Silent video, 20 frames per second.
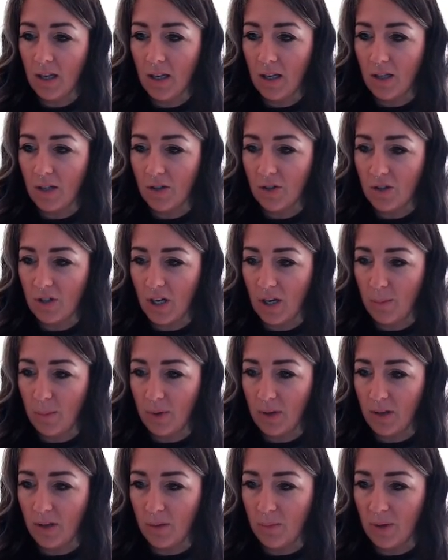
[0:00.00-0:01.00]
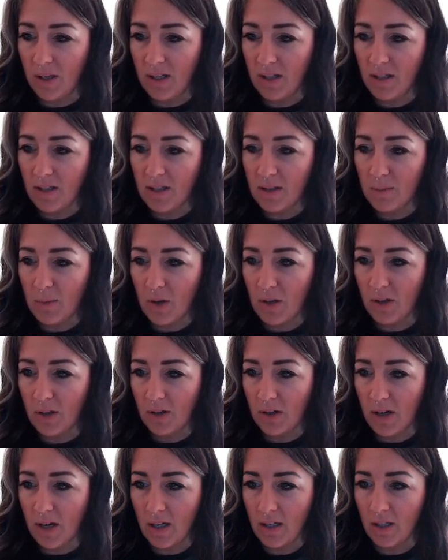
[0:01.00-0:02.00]
your shape a little bit
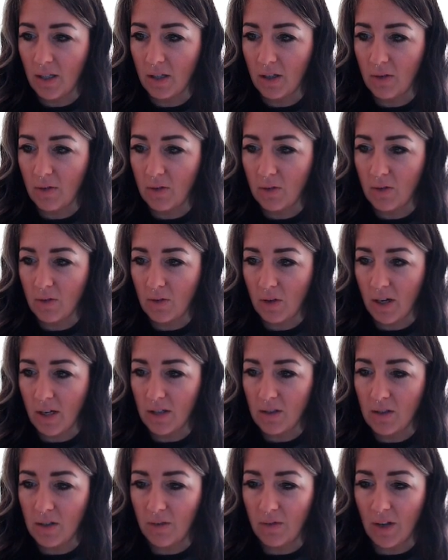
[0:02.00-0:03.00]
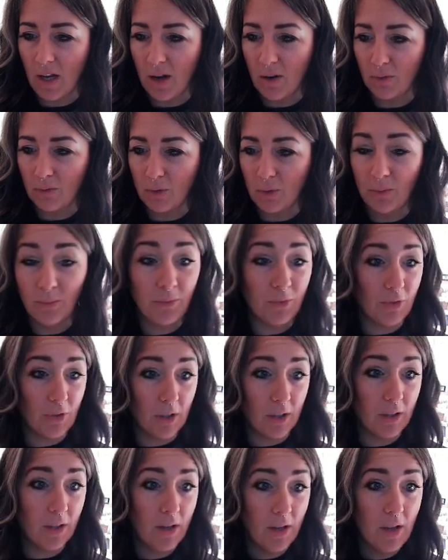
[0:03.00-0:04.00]
smaller on your Google Drawing so you've got room
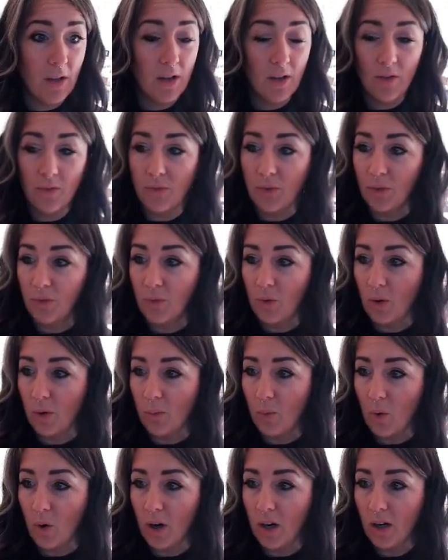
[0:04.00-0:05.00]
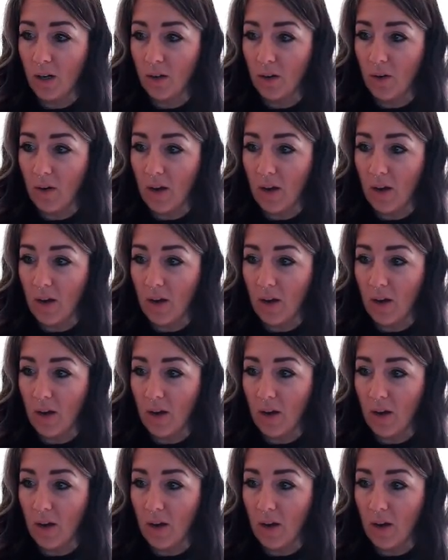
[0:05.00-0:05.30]
for 4 more, go